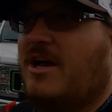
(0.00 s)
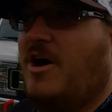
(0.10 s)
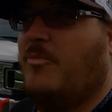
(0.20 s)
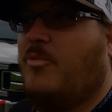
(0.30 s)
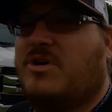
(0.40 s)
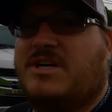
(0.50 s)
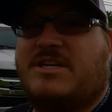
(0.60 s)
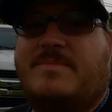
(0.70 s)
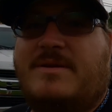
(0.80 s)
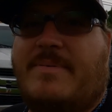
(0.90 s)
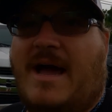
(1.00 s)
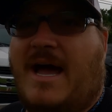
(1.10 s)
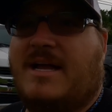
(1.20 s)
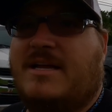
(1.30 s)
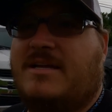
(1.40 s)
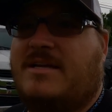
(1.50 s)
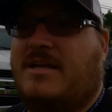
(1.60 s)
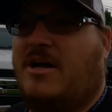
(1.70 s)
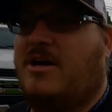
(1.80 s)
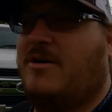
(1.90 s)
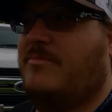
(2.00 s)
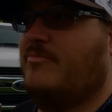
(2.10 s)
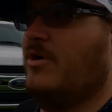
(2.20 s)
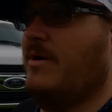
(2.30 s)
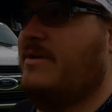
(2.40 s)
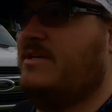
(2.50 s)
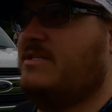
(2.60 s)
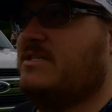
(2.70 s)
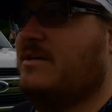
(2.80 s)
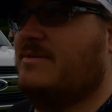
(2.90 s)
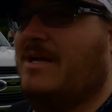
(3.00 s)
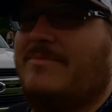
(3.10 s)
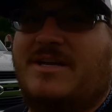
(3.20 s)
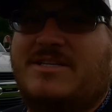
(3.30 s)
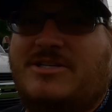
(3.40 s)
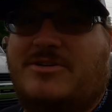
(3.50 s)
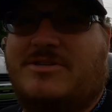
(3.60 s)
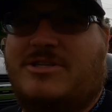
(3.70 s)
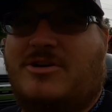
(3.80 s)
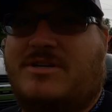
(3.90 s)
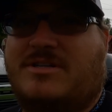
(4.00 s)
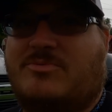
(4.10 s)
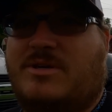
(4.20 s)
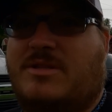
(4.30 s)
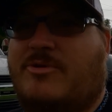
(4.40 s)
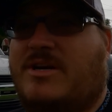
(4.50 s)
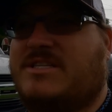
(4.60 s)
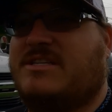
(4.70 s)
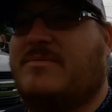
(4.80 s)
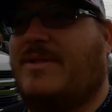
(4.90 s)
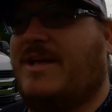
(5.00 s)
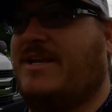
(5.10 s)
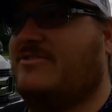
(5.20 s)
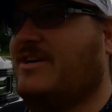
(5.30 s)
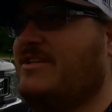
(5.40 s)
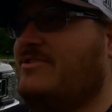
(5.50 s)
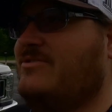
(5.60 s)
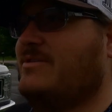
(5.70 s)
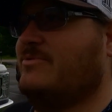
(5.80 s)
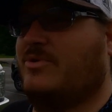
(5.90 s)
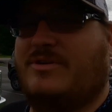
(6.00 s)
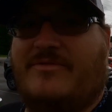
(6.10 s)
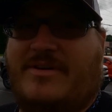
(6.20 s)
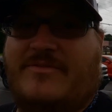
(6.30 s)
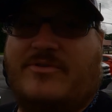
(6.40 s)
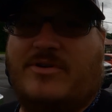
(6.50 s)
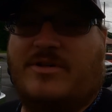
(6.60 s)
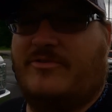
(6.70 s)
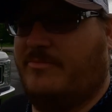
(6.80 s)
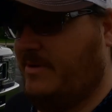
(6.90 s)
We're going to be back probably sometime next year or so, because we're in the process of planning, trying to do some sort of event for all of our